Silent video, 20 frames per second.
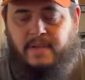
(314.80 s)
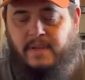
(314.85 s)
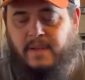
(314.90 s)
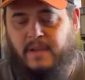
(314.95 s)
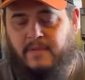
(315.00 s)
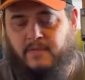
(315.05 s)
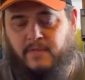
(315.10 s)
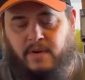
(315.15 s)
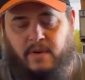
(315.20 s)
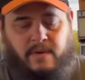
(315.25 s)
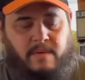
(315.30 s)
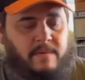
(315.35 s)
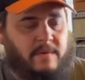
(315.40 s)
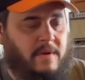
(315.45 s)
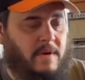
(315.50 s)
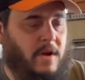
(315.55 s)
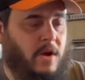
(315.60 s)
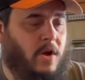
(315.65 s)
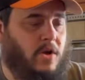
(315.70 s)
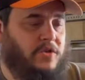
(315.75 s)
for
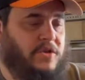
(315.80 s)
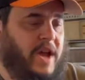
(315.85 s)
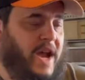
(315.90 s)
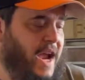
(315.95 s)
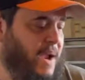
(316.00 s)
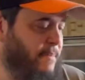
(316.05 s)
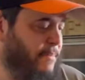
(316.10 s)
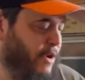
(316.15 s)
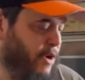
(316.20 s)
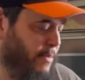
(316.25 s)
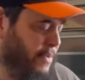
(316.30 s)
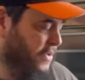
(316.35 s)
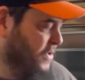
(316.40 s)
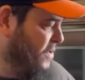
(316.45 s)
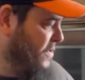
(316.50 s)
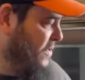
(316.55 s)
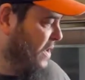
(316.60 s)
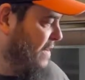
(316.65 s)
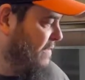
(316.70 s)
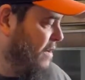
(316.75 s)
all time
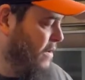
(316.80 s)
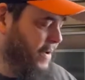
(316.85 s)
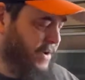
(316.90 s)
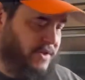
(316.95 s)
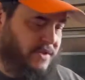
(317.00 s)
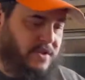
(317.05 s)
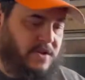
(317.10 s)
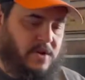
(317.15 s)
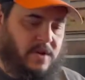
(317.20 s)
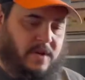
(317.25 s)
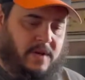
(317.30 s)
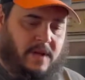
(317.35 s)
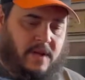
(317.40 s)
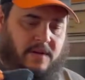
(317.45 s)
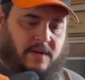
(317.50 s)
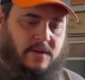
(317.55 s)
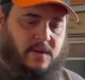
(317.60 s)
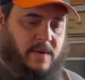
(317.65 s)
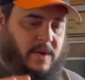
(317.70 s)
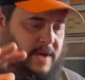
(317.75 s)
purposes, I've always
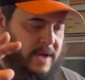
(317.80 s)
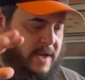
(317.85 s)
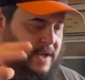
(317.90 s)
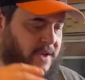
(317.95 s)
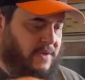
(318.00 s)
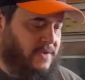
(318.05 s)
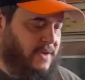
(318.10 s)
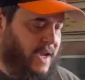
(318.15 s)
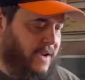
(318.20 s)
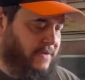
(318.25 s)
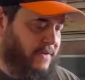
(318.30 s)
doing this.